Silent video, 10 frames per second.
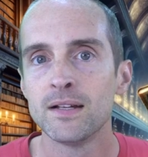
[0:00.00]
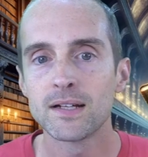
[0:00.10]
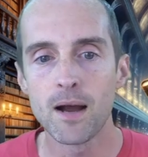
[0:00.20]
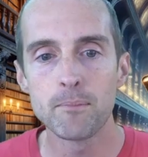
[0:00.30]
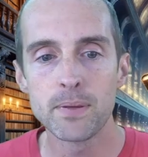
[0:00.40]

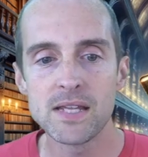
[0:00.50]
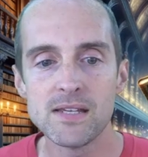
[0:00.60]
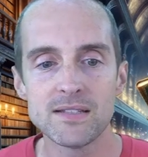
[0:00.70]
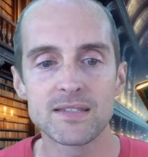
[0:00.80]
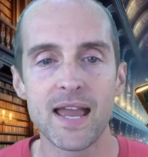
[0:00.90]

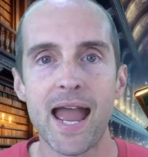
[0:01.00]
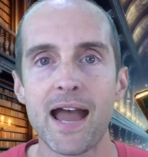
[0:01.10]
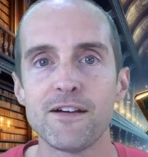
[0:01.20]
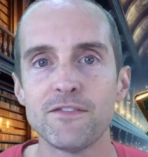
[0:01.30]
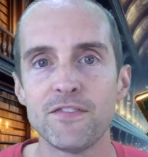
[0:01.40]
companies
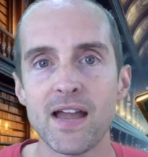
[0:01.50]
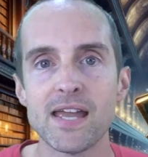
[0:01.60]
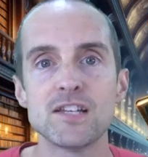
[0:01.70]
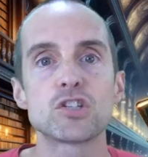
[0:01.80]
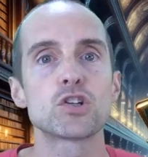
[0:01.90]
have
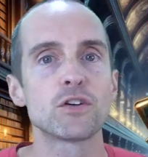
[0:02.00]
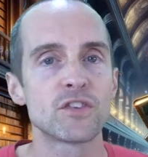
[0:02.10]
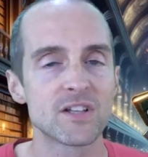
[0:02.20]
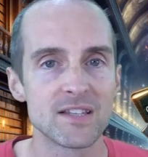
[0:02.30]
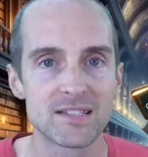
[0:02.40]
a
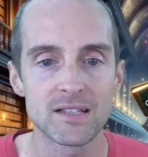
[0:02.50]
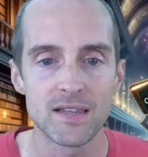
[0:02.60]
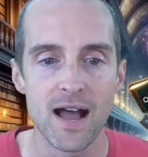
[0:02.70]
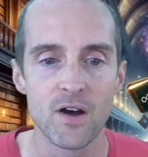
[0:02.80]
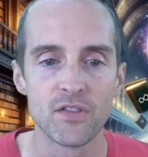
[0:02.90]
serverless
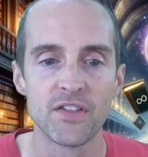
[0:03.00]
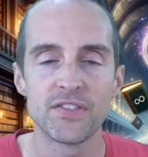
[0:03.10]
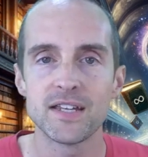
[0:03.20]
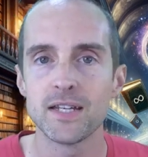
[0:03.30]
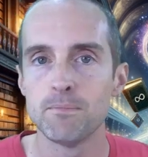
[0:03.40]
cloud that
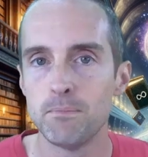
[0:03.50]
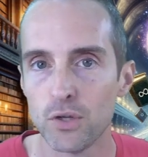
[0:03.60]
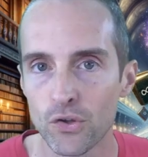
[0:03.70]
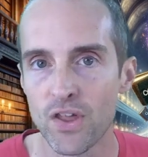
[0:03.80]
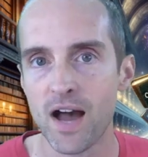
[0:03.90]
they can
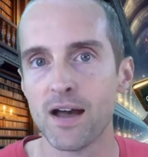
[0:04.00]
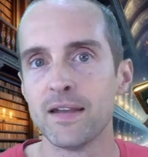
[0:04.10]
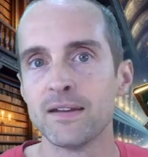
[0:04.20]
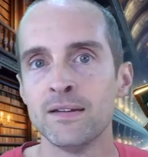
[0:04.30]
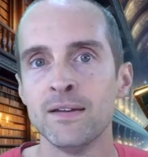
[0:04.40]
build
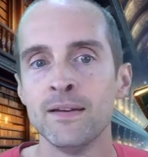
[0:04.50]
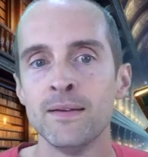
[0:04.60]
on,